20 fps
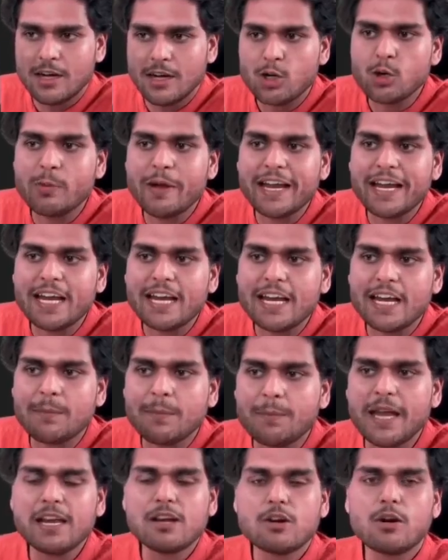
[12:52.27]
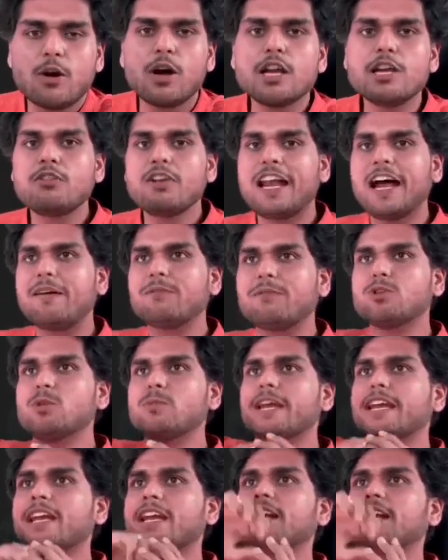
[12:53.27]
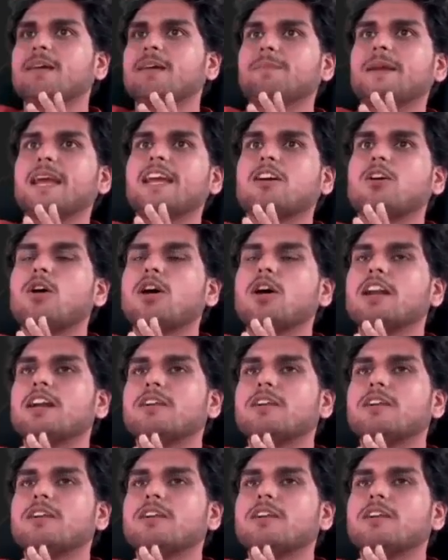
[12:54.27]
to make an API call, you will have to make an API call.